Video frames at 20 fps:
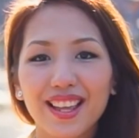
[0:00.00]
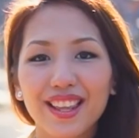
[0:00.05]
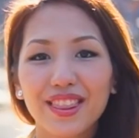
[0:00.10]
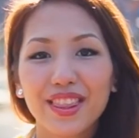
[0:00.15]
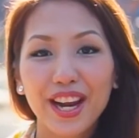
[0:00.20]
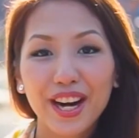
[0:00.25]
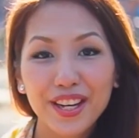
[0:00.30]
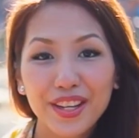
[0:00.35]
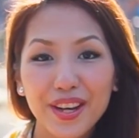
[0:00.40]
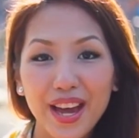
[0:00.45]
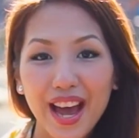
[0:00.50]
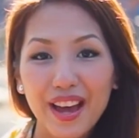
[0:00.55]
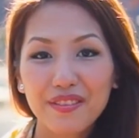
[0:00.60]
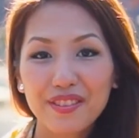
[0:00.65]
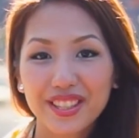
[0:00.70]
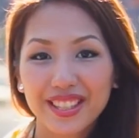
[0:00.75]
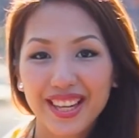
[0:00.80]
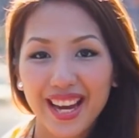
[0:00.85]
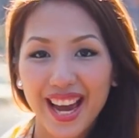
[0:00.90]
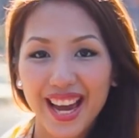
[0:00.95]
There you
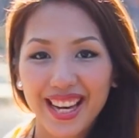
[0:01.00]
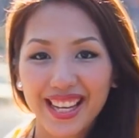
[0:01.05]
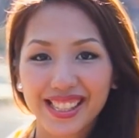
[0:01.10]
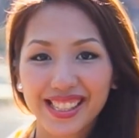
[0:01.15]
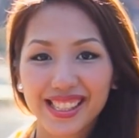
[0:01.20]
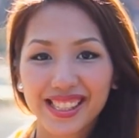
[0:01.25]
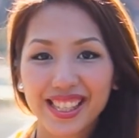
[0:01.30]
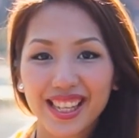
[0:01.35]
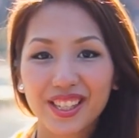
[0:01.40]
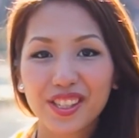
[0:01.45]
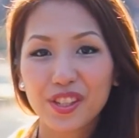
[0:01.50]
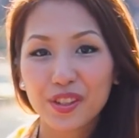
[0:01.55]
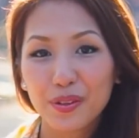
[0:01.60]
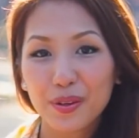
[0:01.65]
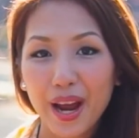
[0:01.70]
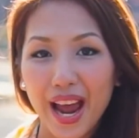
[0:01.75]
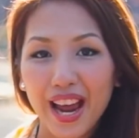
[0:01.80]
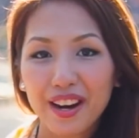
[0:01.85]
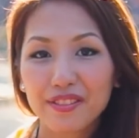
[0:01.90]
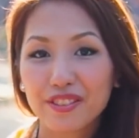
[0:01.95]
have it, guys, a true
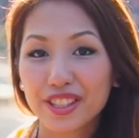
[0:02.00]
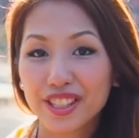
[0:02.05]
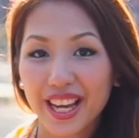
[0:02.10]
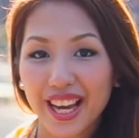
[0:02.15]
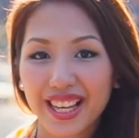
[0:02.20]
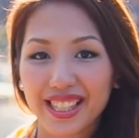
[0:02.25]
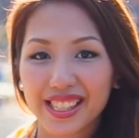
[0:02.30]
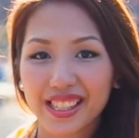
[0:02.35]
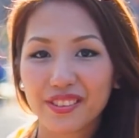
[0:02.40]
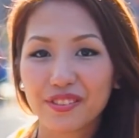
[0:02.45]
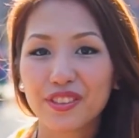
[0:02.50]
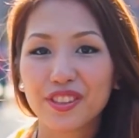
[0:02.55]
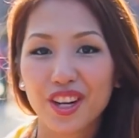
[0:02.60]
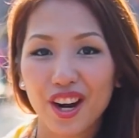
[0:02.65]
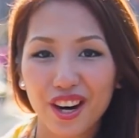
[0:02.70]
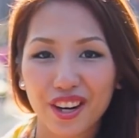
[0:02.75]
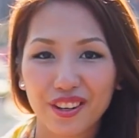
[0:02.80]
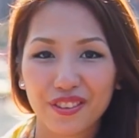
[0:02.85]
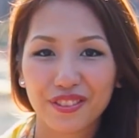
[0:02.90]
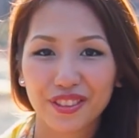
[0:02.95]
advertising
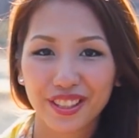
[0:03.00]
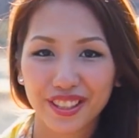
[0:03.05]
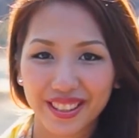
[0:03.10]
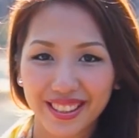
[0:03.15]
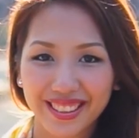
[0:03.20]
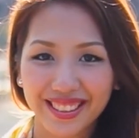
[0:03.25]
photographer.